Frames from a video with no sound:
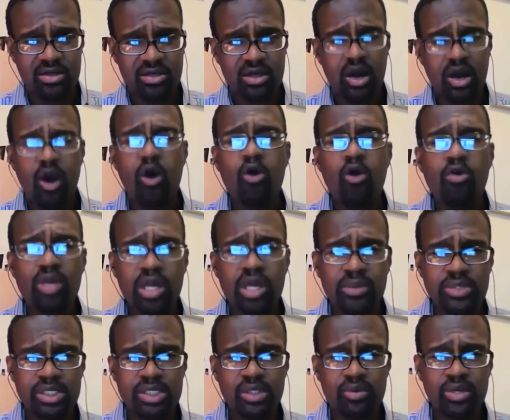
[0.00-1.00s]
Own up
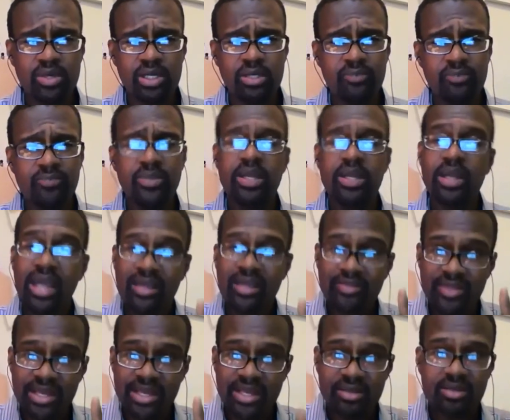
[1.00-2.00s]
to it, and
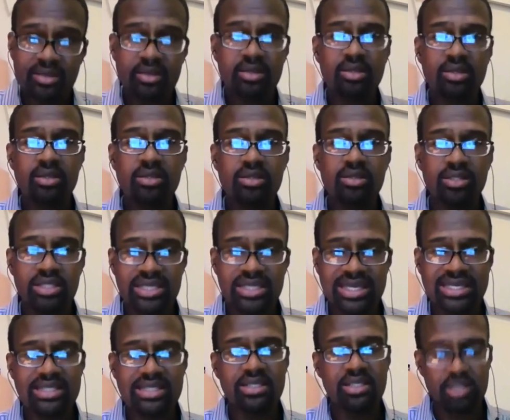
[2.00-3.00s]
then
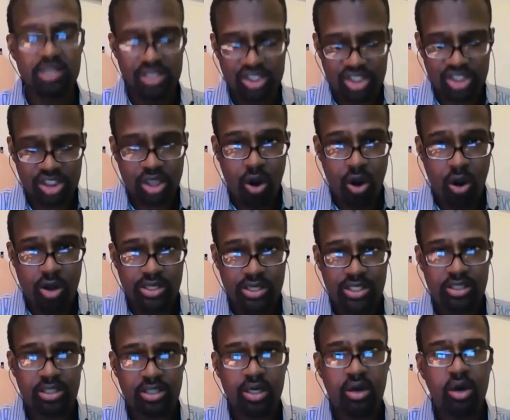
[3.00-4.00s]
get
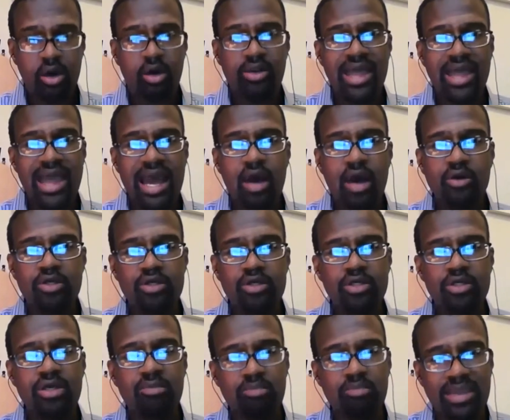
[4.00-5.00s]
started on how you
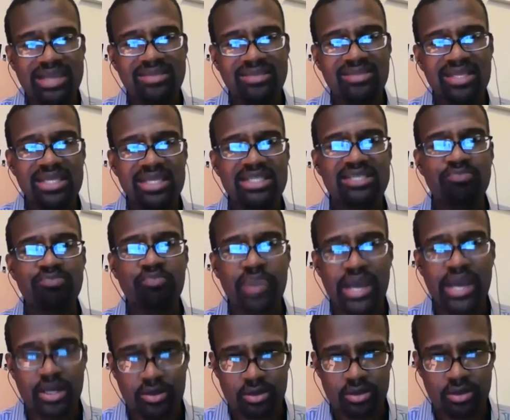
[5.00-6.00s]
can make things
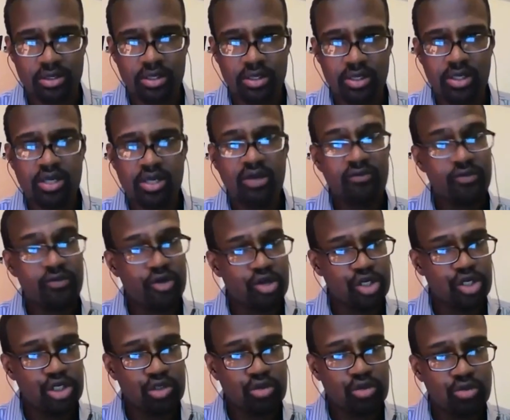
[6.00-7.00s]
better for
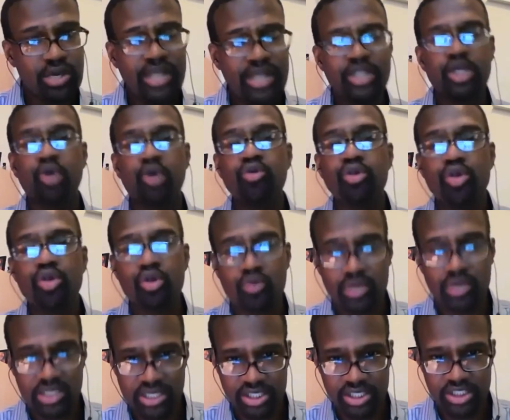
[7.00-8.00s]
you and your new
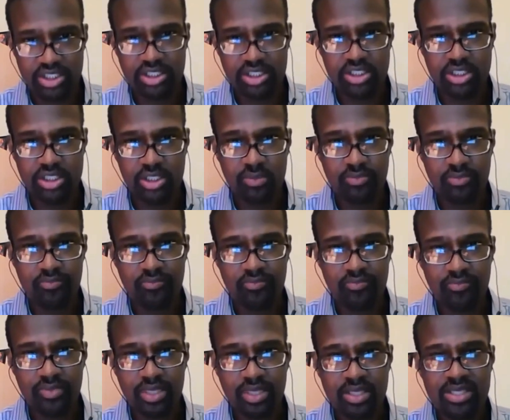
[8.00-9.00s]
relationship.
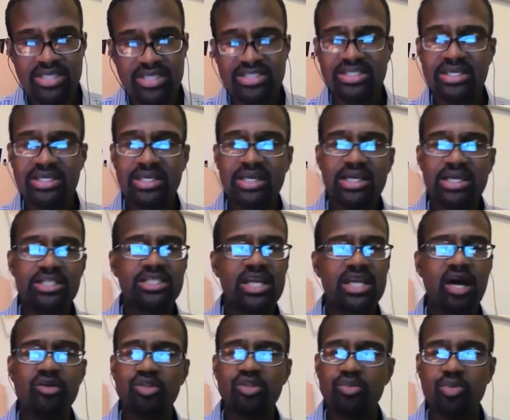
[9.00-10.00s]
See,
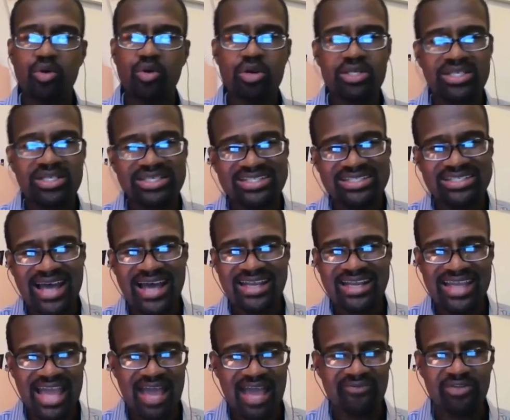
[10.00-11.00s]
child support does not
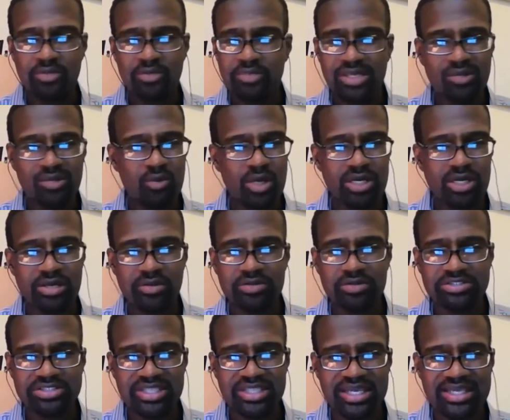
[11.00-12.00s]
have to be one of
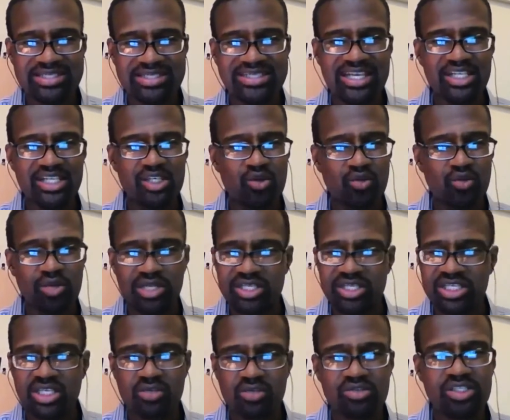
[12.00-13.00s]
those things that you
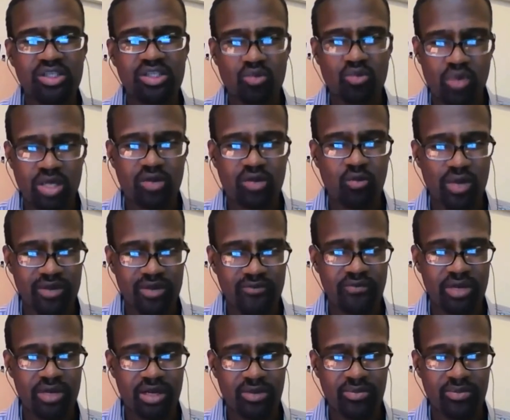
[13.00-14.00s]
continuously run away
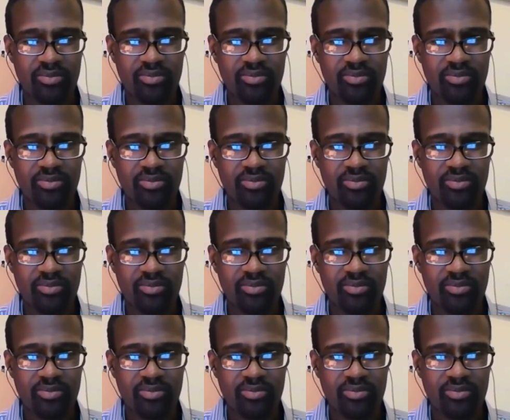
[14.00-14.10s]
from.